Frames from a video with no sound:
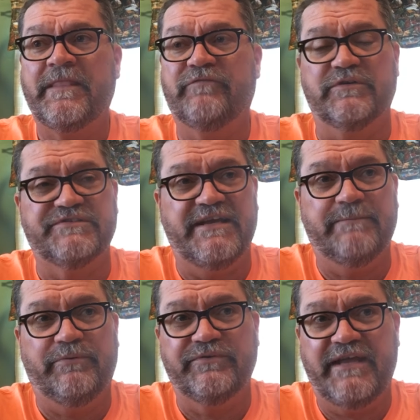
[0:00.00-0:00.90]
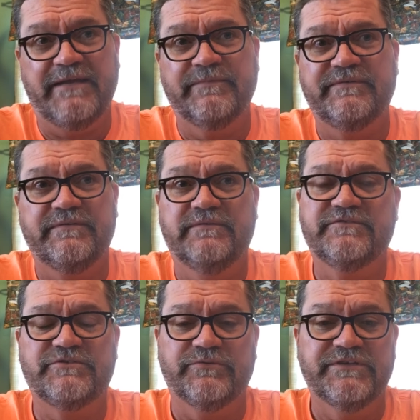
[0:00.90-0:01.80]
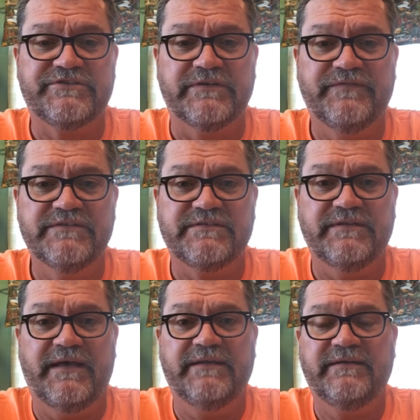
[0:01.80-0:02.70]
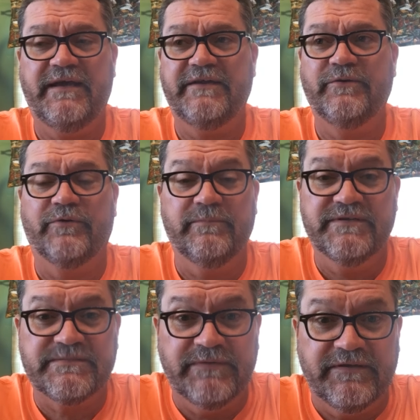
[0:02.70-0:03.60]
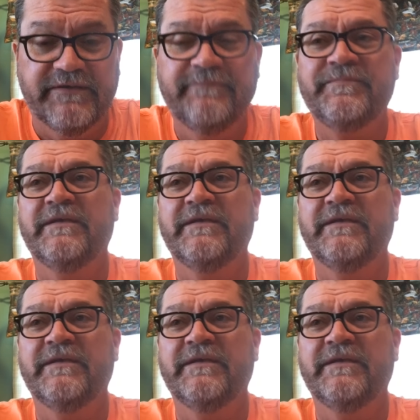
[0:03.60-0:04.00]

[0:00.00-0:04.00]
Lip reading: for example, Camden School District fits in that category, Miss Miller.